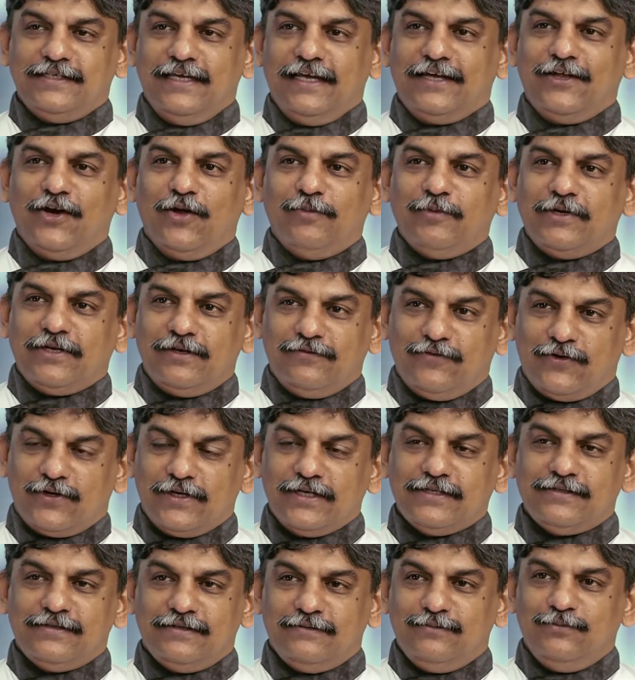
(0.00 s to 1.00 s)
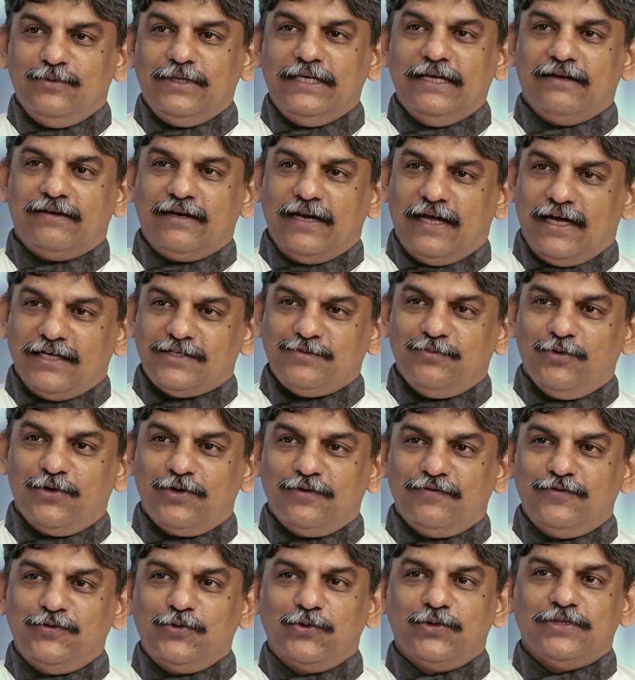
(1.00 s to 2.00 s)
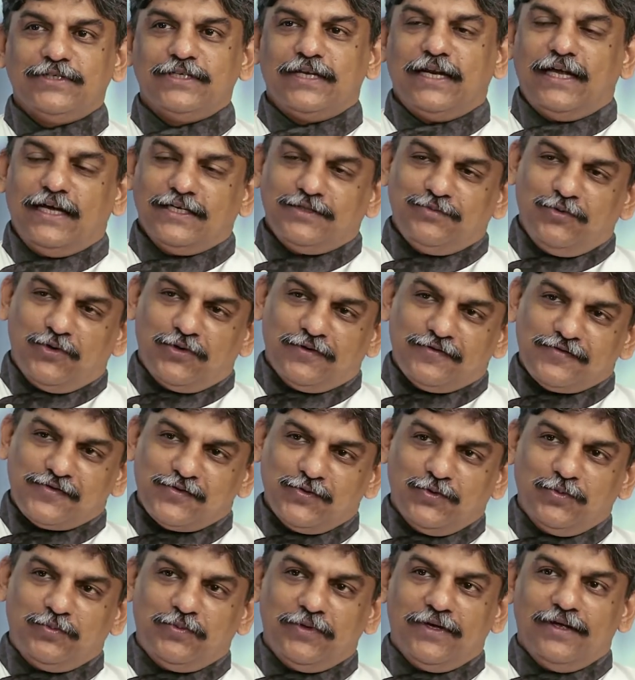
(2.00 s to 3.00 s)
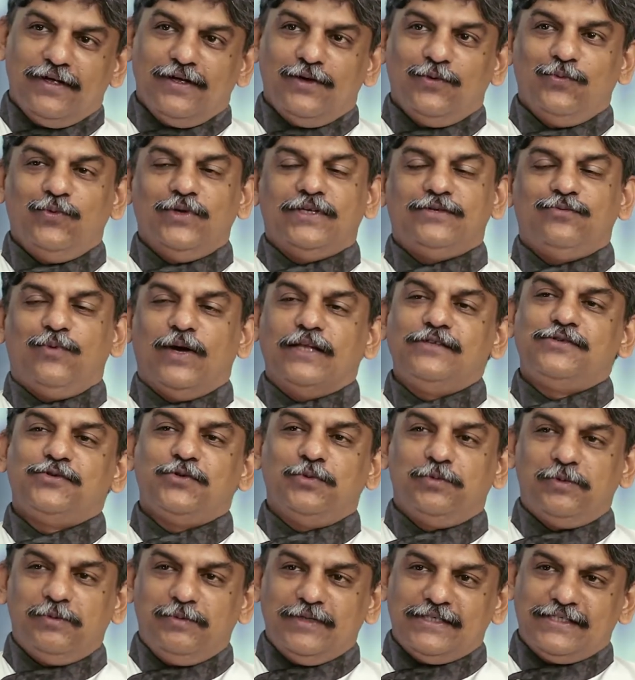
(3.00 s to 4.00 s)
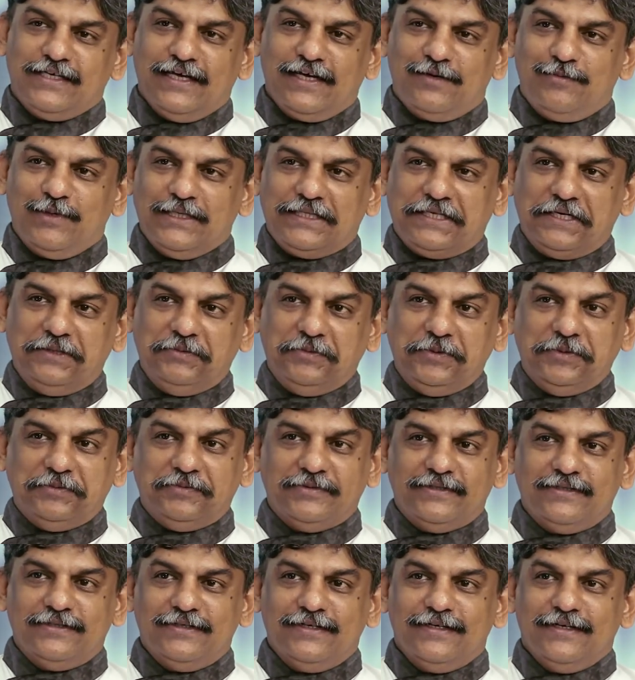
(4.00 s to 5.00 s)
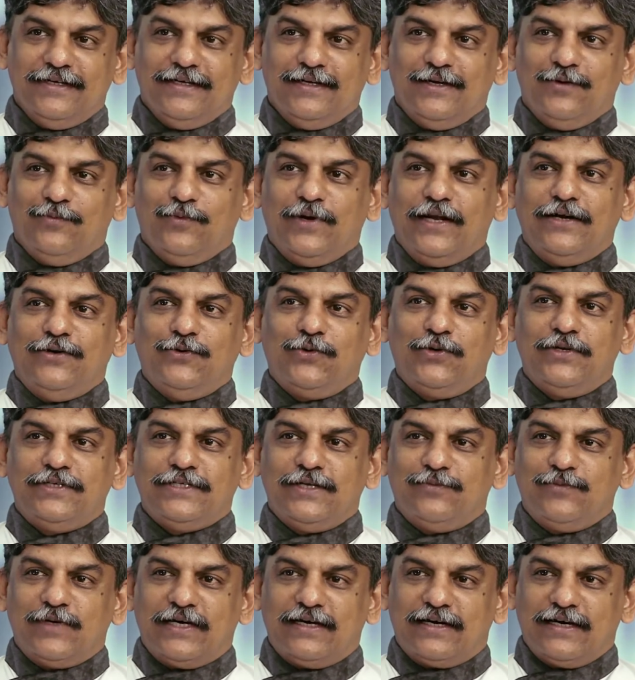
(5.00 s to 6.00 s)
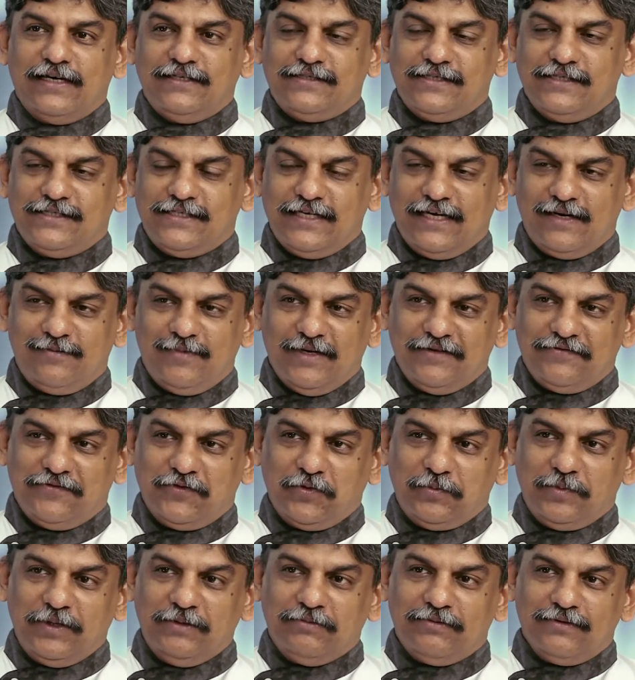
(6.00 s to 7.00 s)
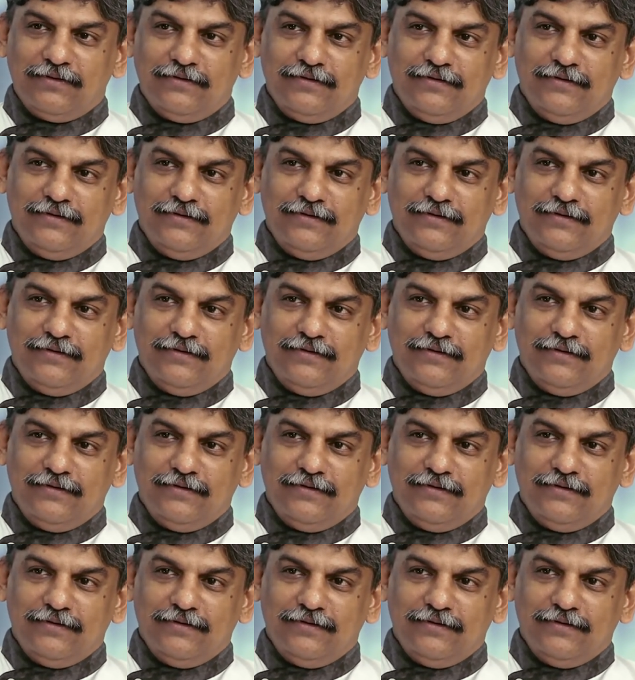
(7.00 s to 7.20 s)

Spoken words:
economical for us. We get a large bowl of noodles, a large bowl of soup, which one soup will be shared by 3 people. One noodles and rice is shared by 4 people.